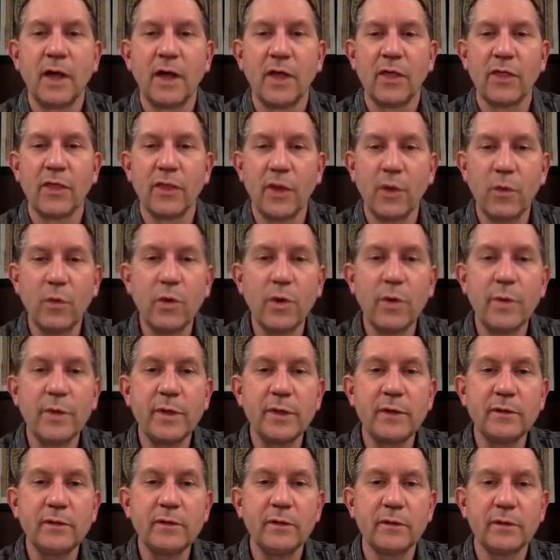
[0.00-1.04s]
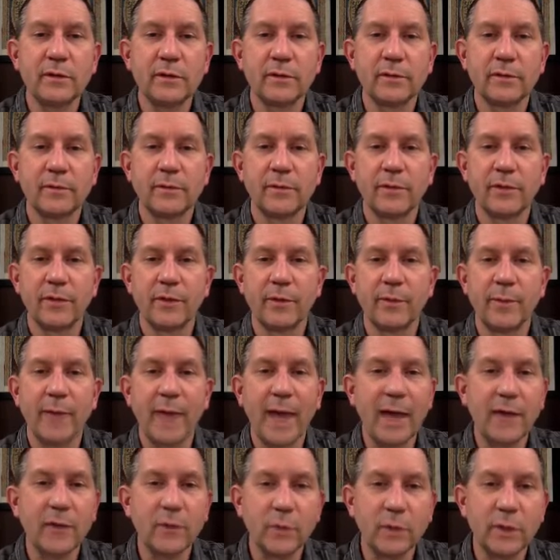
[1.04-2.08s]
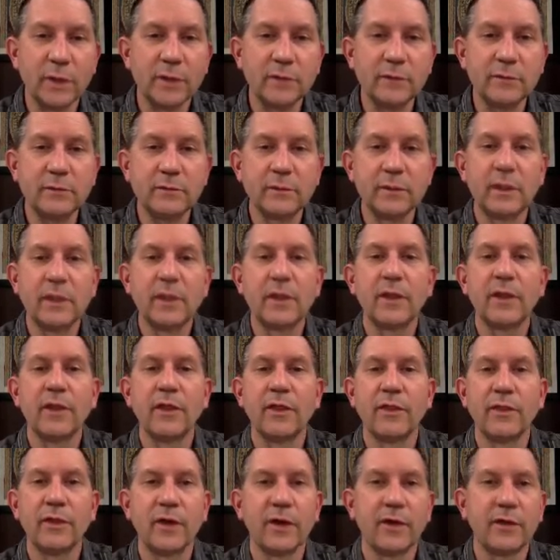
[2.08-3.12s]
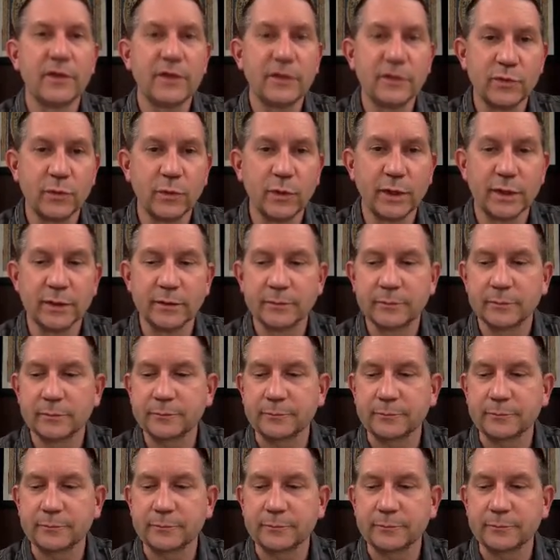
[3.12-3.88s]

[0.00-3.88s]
The woman, the bad one, this one.